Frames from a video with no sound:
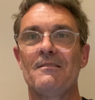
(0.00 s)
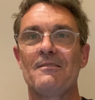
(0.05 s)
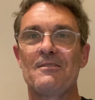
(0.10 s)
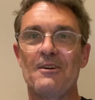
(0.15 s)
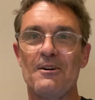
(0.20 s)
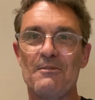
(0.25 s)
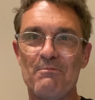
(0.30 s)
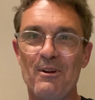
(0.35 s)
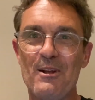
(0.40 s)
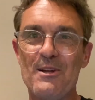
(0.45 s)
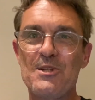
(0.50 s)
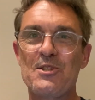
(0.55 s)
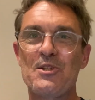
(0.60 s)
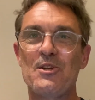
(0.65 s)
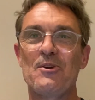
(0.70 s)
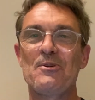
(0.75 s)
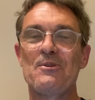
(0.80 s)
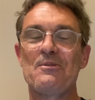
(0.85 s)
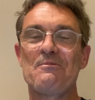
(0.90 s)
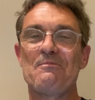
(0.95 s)
God bless
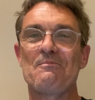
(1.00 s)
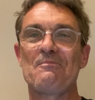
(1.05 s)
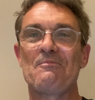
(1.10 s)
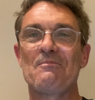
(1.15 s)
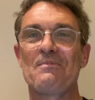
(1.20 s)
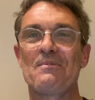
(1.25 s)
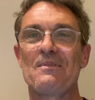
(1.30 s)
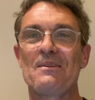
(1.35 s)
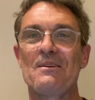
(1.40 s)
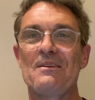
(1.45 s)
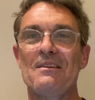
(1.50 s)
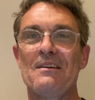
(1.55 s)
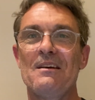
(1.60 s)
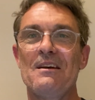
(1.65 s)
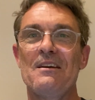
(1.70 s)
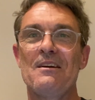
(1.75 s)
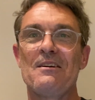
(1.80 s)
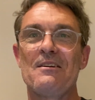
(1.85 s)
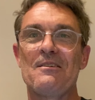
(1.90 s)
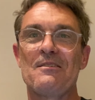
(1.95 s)
you.
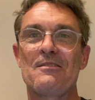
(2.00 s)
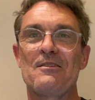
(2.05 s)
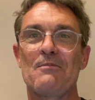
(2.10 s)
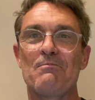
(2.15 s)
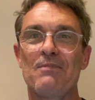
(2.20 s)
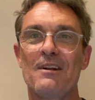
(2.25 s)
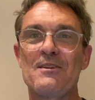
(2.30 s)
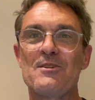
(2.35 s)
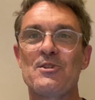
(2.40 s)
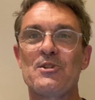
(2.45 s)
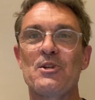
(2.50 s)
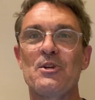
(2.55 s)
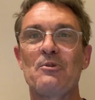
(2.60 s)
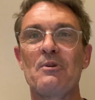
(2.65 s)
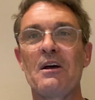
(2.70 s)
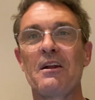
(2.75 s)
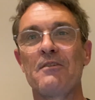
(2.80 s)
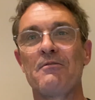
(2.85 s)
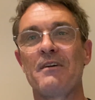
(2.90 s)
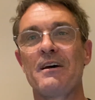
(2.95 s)
God bless you,
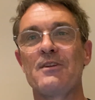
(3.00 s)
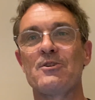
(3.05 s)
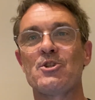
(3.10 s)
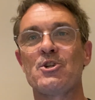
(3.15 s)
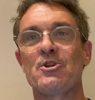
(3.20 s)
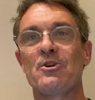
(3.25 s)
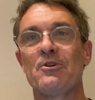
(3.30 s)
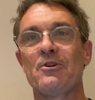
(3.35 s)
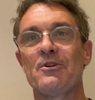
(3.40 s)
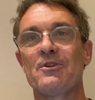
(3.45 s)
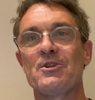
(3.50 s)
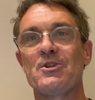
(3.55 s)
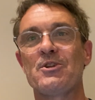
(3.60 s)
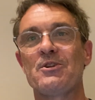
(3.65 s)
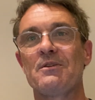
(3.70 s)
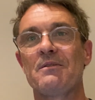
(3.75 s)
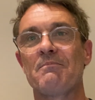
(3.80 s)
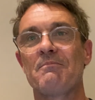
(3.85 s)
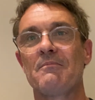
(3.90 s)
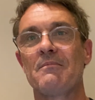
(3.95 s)
Elevate
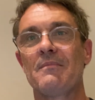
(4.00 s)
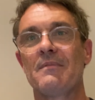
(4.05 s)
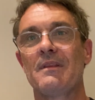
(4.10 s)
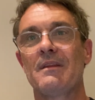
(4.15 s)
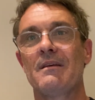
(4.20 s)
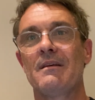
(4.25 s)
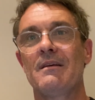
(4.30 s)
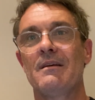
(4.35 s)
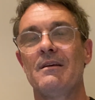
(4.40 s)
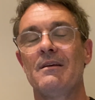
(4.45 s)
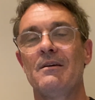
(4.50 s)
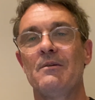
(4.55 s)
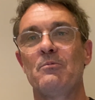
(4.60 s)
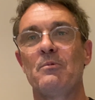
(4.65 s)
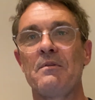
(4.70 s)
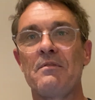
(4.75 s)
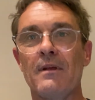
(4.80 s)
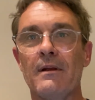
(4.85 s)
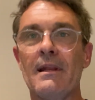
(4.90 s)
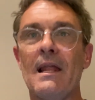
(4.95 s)
Church,
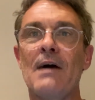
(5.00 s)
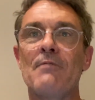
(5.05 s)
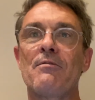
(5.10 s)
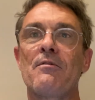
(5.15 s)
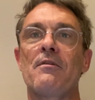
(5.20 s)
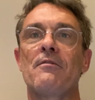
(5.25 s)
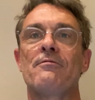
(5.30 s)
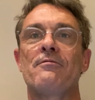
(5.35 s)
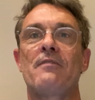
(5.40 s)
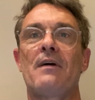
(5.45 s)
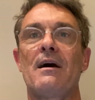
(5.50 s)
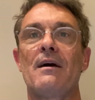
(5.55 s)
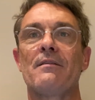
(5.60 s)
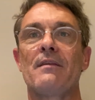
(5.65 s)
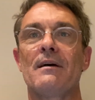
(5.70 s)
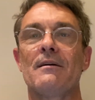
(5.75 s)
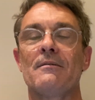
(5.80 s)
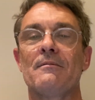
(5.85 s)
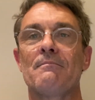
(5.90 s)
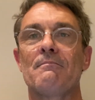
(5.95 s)
with the love of the
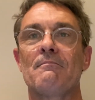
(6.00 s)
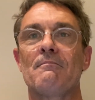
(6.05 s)
Father.